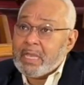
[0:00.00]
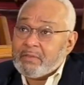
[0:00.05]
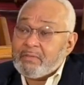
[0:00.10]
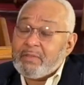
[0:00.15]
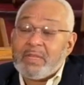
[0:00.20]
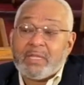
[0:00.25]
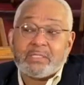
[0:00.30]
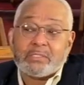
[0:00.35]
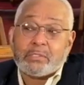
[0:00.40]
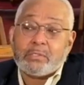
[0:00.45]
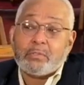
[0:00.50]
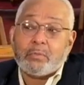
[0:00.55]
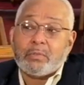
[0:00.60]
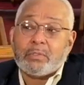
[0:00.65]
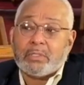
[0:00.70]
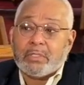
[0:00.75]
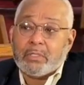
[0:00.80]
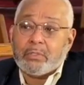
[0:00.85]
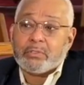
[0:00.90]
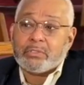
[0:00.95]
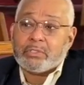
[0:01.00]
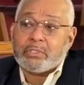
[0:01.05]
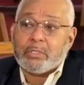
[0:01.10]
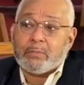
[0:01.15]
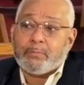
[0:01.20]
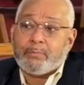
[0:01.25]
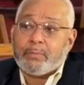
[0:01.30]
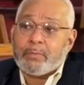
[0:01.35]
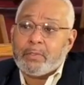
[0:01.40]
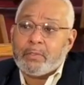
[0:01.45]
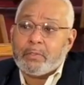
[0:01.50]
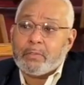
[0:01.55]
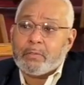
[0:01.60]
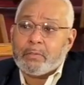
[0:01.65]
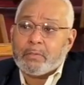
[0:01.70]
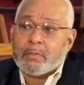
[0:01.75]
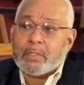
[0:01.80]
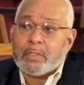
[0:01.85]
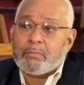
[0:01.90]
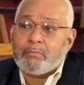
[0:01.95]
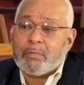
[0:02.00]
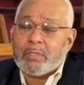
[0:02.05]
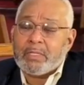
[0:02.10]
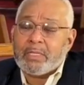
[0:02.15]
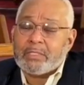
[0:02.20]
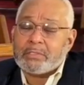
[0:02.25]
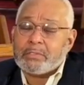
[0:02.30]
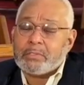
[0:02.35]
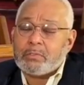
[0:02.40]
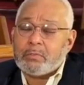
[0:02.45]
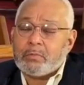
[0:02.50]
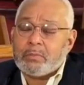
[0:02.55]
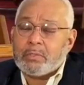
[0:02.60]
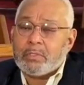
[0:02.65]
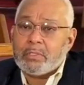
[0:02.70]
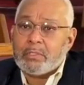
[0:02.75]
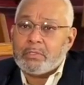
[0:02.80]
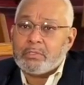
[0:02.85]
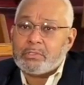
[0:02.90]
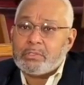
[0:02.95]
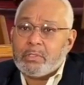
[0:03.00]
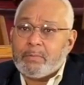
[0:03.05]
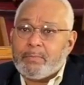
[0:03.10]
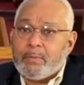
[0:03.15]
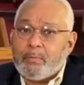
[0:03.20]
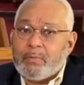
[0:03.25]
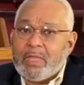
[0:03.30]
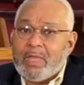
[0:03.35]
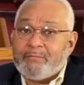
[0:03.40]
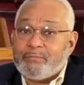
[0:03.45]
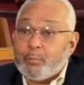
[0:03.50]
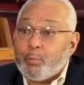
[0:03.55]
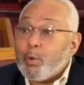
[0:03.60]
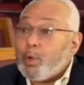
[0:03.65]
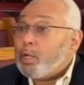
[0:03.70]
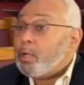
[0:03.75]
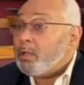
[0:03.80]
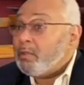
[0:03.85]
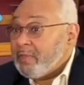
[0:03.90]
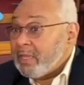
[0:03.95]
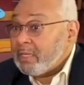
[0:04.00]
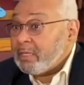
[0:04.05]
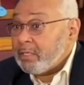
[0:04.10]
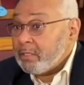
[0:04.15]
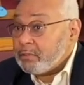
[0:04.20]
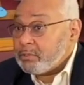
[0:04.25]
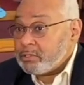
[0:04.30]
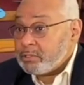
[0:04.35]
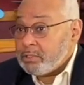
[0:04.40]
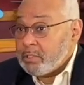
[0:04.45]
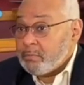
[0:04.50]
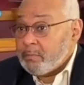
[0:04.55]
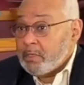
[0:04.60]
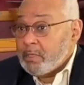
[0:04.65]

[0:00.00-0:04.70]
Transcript: of that has to do with leadership. It does. You know? It, it really does. Has to do with it leadership, does. And we have to work on that leadership